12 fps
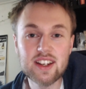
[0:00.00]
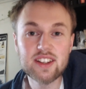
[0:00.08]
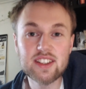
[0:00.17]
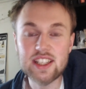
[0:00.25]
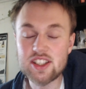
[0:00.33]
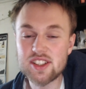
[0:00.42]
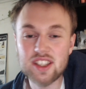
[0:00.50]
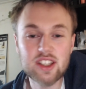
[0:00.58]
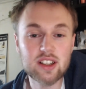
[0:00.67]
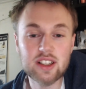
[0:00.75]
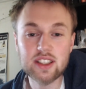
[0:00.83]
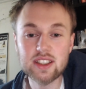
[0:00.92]
the
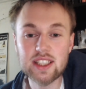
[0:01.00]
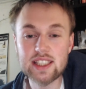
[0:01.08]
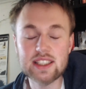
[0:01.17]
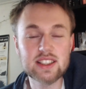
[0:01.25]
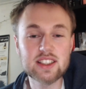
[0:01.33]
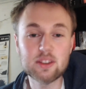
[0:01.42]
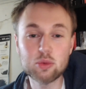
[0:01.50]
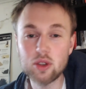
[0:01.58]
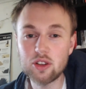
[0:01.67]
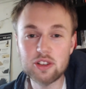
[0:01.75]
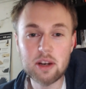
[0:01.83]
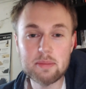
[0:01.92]
insecurities, the
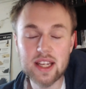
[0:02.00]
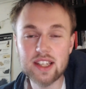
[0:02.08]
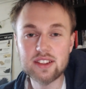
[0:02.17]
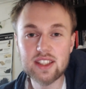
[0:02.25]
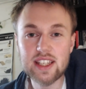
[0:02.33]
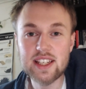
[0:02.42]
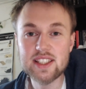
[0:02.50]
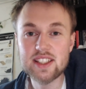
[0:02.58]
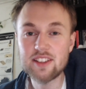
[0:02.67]
vulnerabilities,